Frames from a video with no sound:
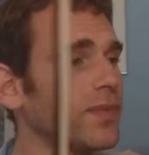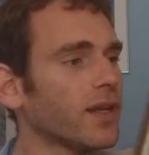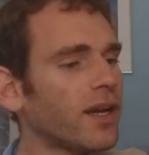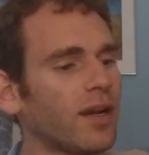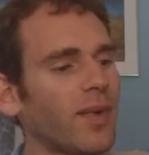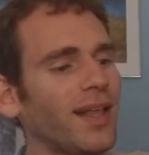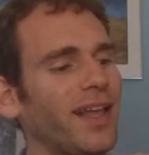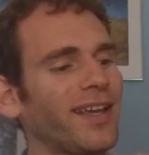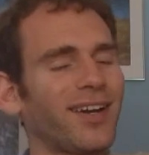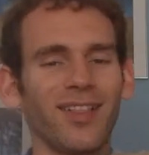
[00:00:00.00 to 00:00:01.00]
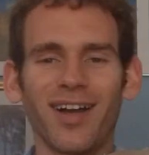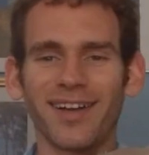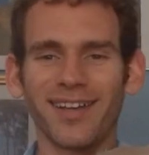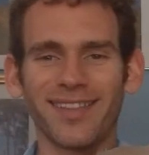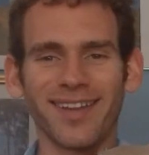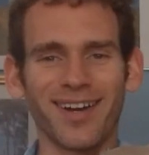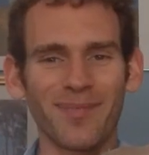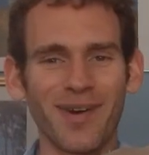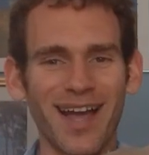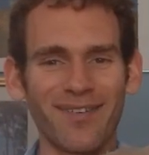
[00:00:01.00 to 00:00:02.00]
I like it a lot in the
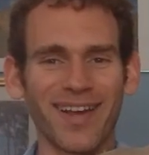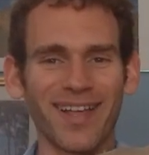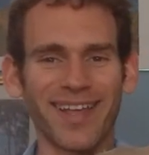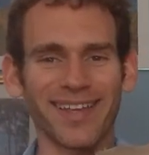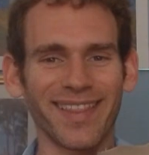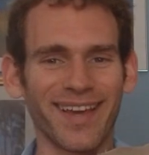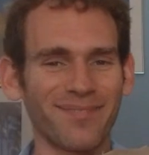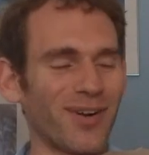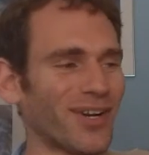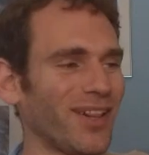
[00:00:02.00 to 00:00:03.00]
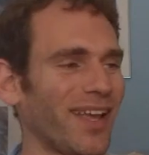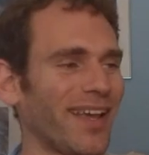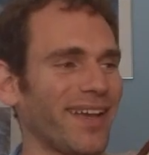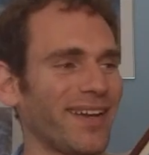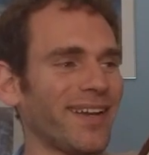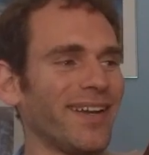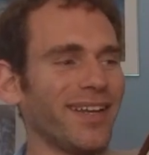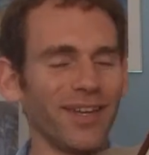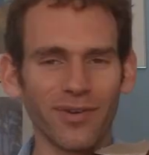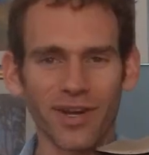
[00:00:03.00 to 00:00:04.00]
upper half. I like that martele and
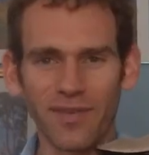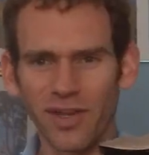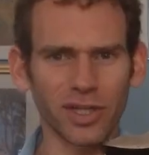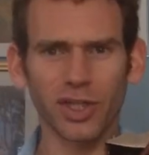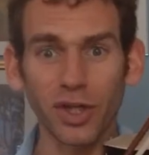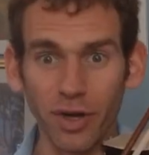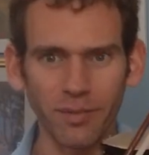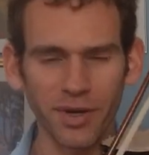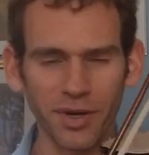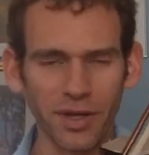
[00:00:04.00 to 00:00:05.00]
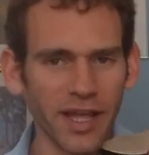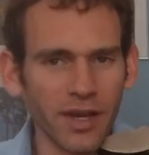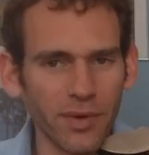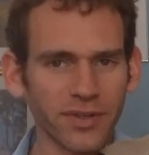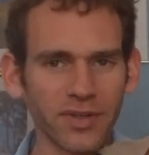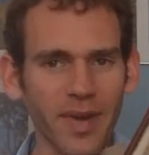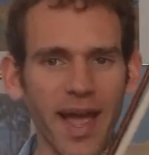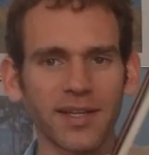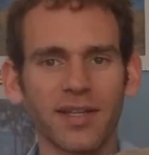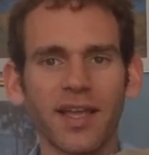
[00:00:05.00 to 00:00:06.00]
either giving a sharp martele with some
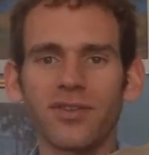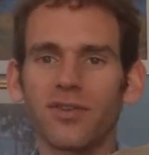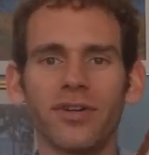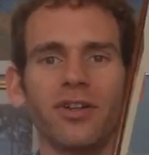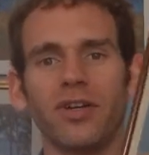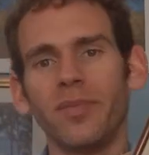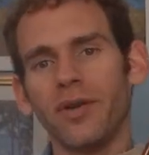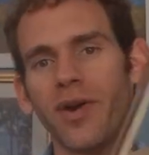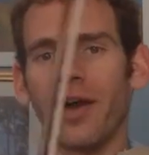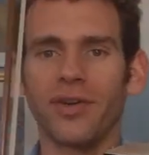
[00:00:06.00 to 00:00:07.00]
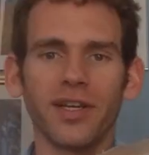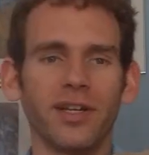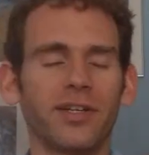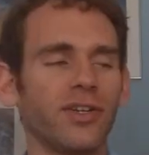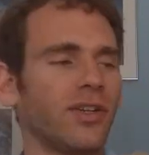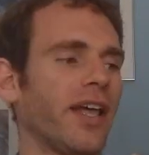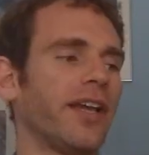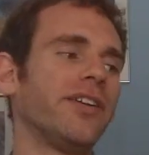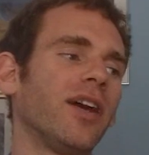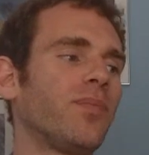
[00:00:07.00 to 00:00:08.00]
accents or a little bit rounded to
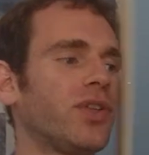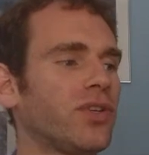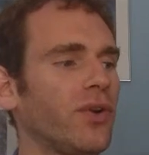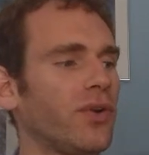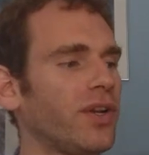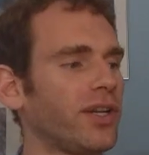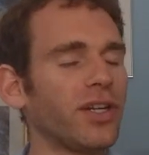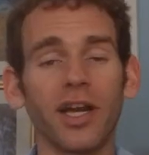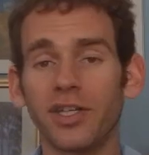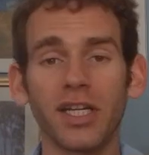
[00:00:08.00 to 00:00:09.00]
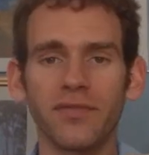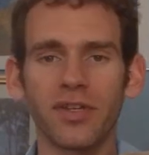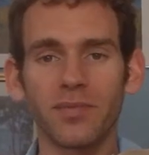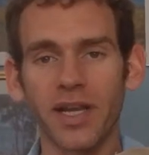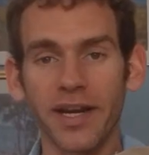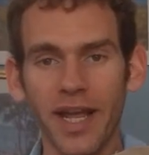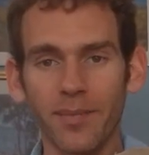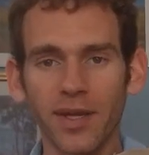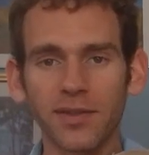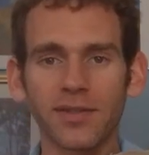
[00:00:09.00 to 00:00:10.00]
lighten up the tone and achieve some
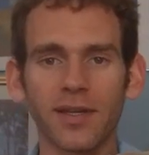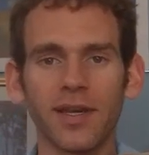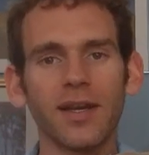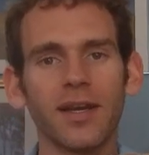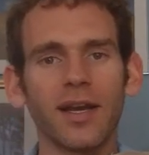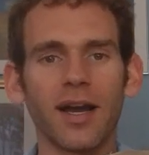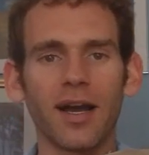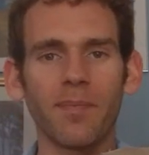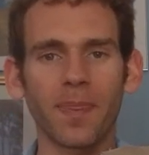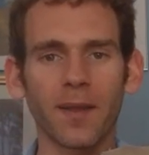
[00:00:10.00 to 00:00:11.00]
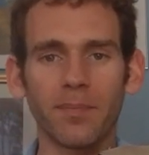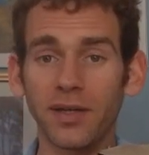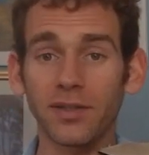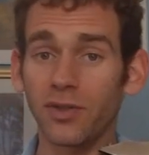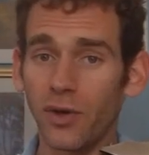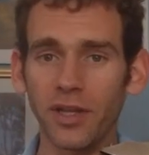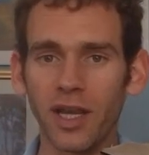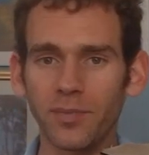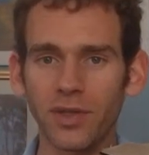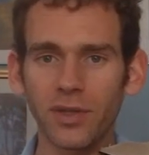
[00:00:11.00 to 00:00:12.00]
dynamics. But totally
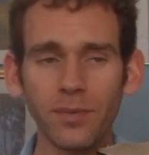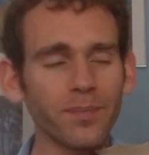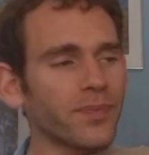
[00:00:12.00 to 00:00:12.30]
up to you.